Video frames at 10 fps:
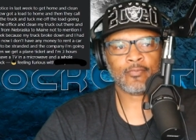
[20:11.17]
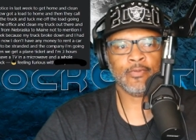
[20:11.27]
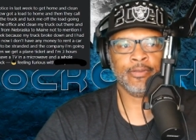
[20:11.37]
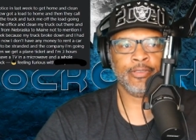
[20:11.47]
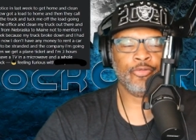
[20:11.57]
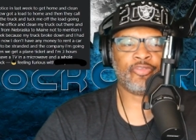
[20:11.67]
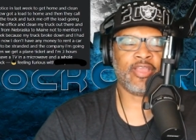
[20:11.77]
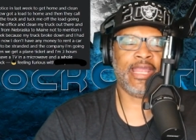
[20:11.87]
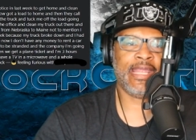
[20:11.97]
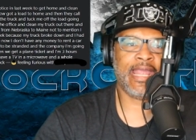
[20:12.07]
you
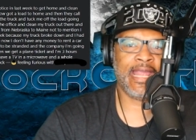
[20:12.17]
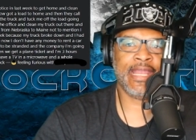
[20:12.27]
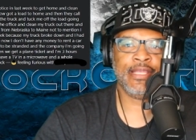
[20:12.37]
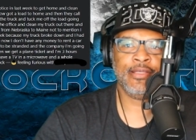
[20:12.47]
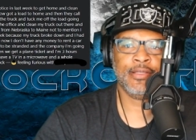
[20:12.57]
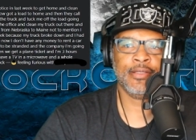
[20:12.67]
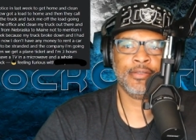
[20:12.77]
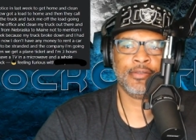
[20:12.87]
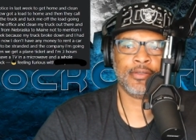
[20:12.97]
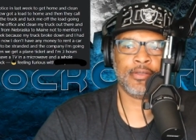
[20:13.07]
say, hey,
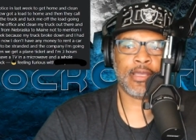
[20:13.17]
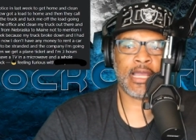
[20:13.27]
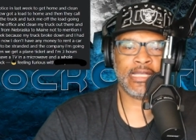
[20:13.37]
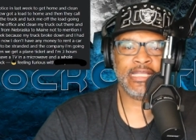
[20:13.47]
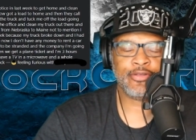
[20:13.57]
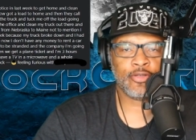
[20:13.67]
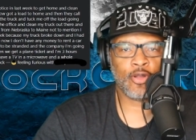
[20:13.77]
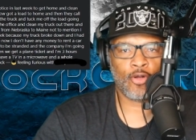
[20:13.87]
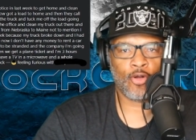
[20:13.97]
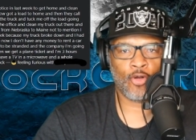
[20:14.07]
I need to
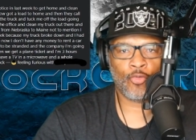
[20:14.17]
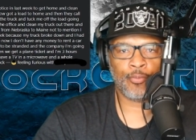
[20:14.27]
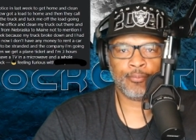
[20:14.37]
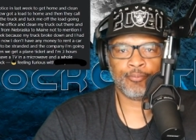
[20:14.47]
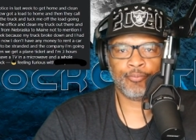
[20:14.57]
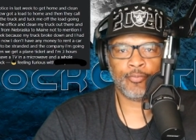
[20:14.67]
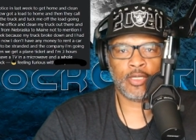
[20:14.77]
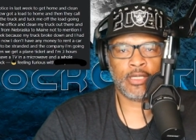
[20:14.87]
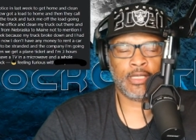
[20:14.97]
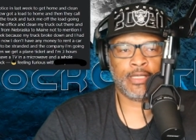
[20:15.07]
go home.
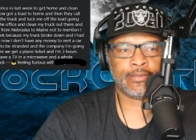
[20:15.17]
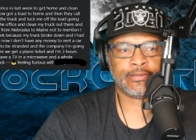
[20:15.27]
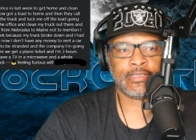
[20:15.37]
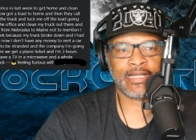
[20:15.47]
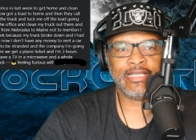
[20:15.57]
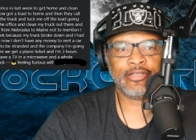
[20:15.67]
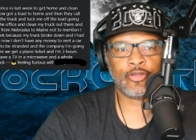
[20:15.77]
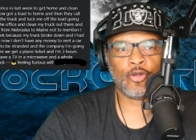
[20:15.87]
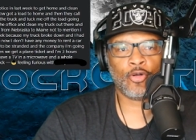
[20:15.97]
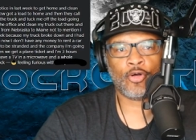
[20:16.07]
uh, I need to
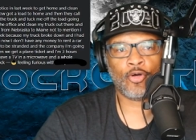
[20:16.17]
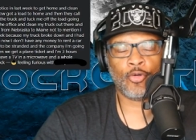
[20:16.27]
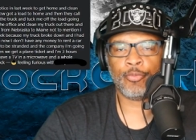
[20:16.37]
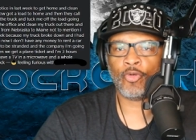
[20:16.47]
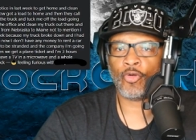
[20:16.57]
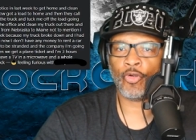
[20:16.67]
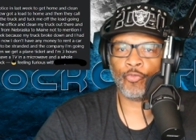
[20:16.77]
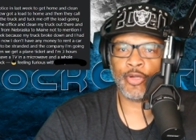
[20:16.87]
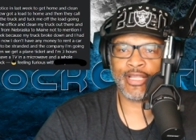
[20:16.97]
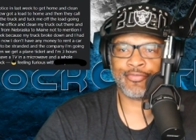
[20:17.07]
go home, or
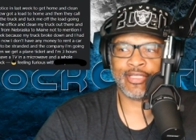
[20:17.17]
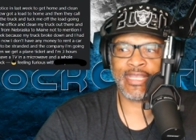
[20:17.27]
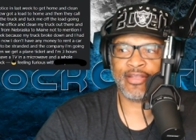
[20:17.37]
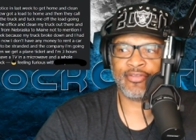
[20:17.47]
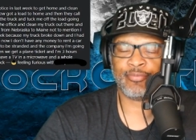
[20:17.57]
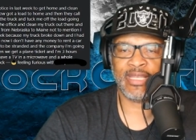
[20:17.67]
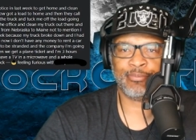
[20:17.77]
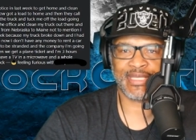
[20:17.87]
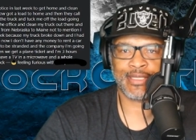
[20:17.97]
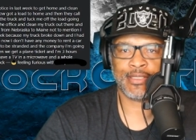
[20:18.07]
whatever the case may
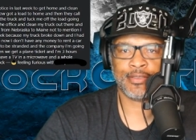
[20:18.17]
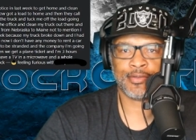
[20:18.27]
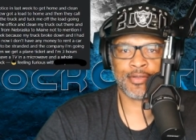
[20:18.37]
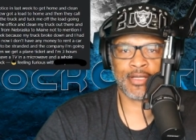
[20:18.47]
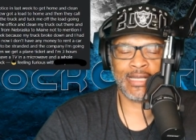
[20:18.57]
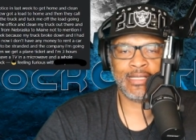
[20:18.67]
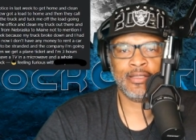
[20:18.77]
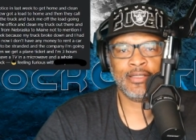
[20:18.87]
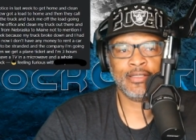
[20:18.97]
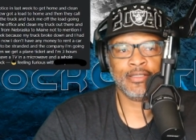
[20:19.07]
be. All right.
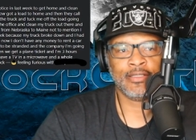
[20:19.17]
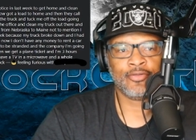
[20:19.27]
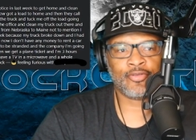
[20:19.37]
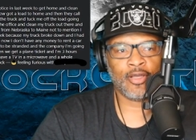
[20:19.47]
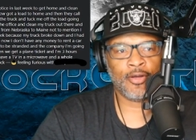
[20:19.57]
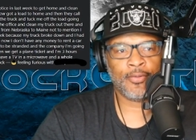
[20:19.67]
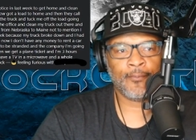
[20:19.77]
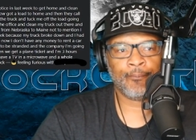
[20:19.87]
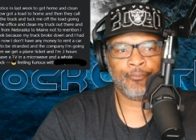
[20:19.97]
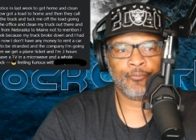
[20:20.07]
So
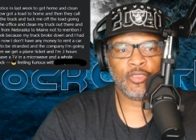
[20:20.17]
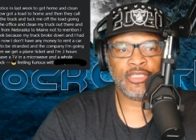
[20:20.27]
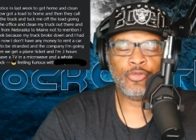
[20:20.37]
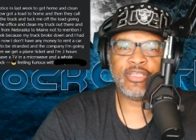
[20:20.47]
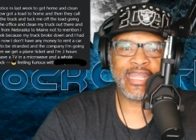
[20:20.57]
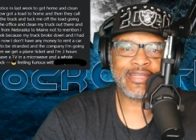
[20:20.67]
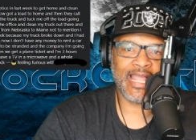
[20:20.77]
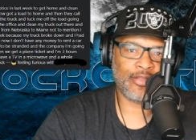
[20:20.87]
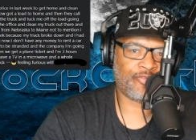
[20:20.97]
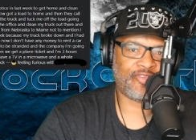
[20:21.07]
you get
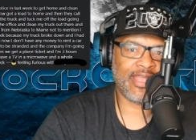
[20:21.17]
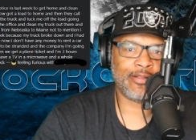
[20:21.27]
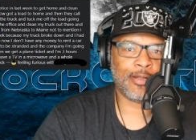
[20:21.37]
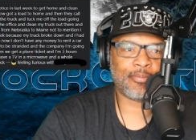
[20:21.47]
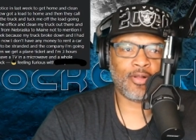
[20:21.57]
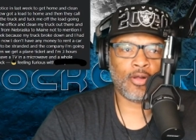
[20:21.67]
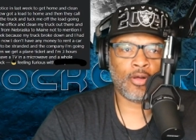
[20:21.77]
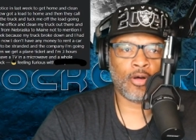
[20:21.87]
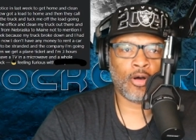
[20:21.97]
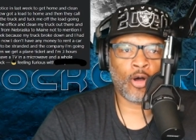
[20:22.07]
that set up
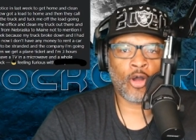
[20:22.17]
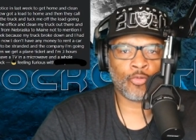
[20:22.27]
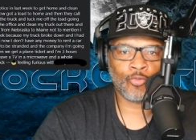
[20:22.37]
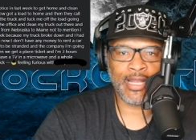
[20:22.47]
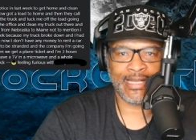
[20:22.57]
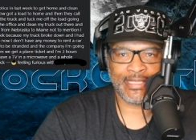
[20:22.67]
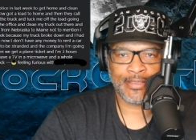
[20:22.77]
already.